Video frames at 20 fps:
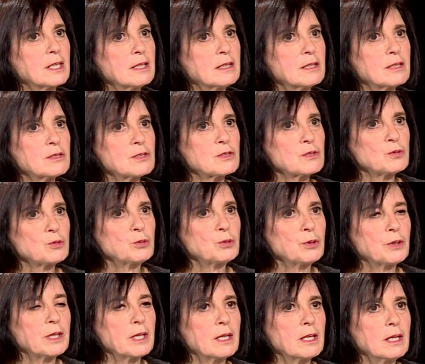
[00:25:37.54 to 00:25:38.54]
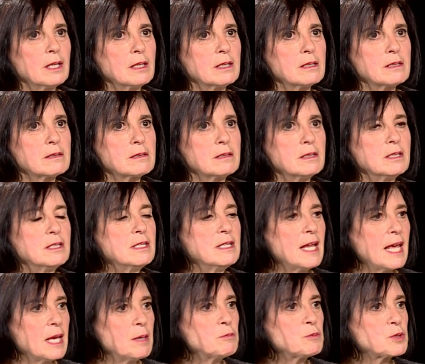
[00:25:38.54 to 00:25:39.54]
in this story is the
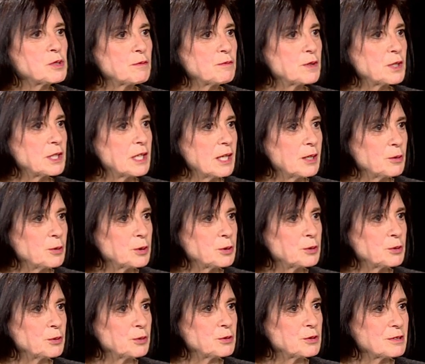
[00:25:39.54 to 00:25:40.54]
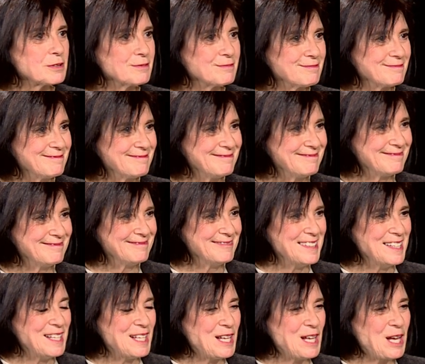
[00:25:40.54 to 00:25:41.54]
names of the characters.
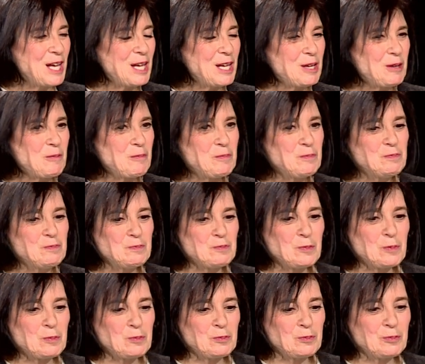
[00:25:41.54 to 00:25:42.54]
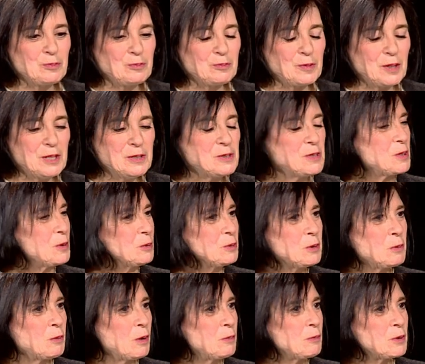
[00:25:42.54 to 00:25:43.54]
Um, he's the only
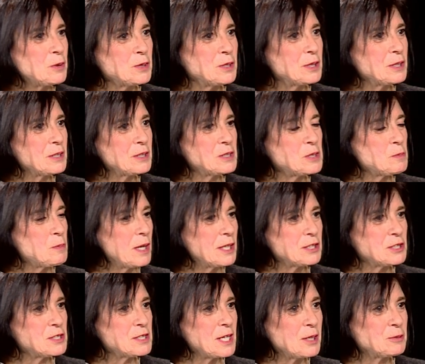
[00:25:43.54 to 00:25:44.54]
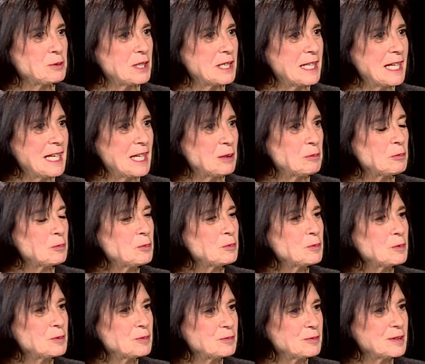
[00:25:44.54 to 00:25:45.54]
one with a Spanish-sounding name.
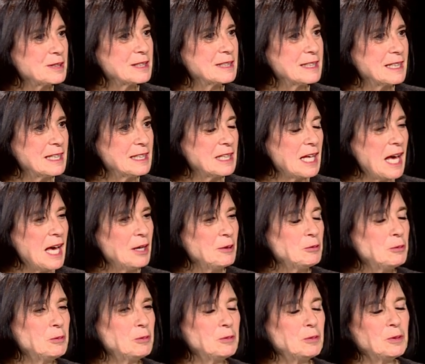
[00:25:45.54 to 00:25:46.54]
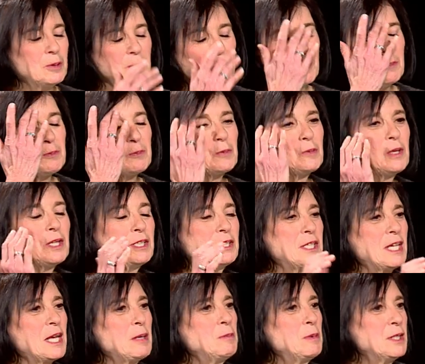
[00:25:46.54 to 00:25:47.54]
It, how, in
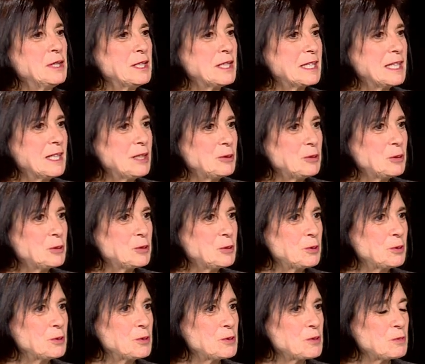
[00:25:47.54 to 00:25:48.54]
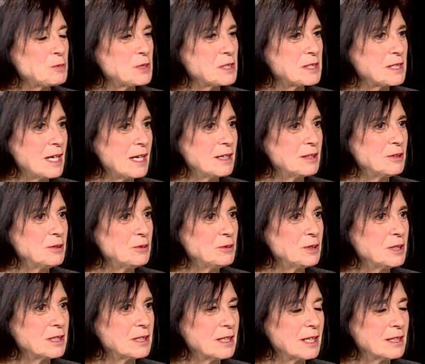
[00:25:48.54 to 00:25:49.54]
naming the characters, was that your
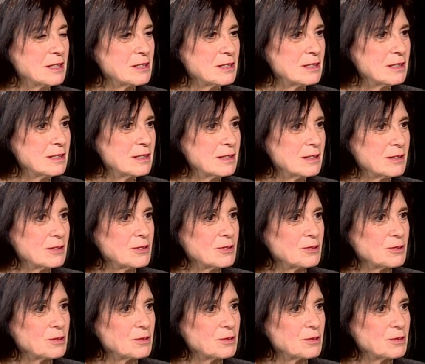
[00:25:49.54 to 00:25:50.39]
intention to sort